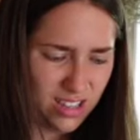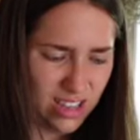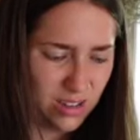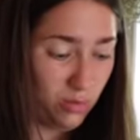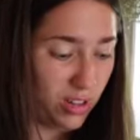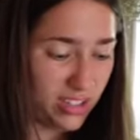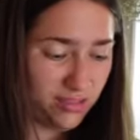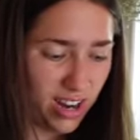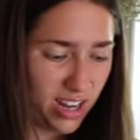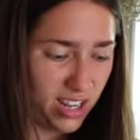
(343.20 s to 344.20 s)
It wasn't
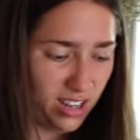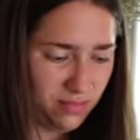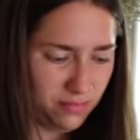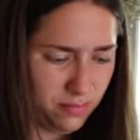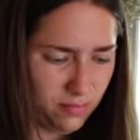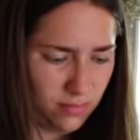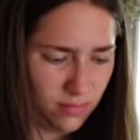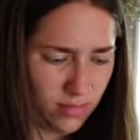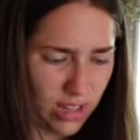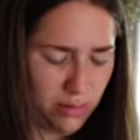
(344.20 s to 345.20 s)
ready.
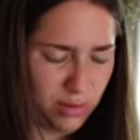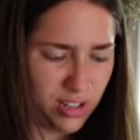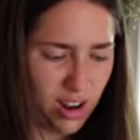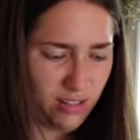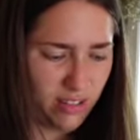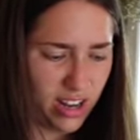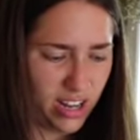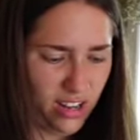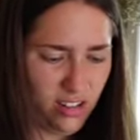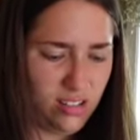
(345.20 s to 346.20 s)
It was not
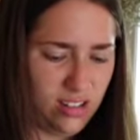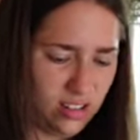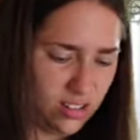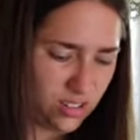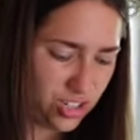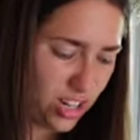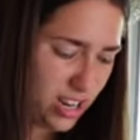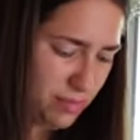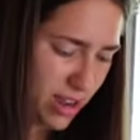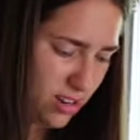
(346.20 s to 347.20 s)
ready. Should I
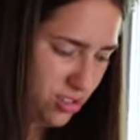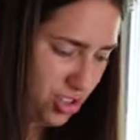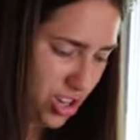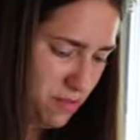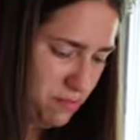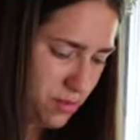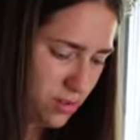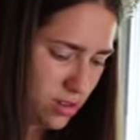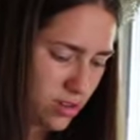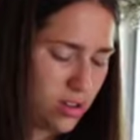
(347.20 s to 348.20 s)
abandon ship?
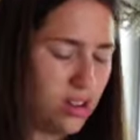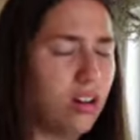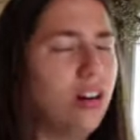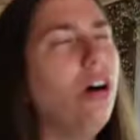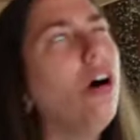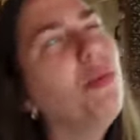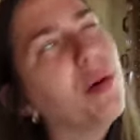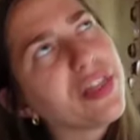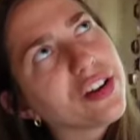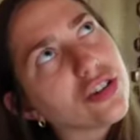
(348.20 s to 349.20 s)
Oh,
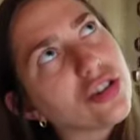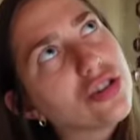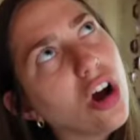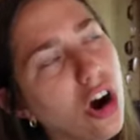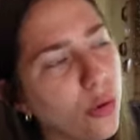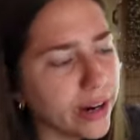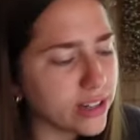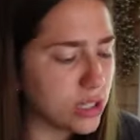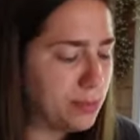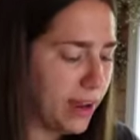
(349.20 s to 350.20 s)
but they're so
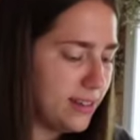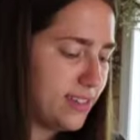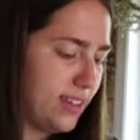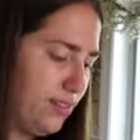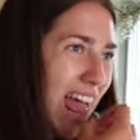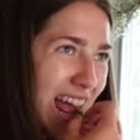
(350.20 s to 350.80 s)
expensive.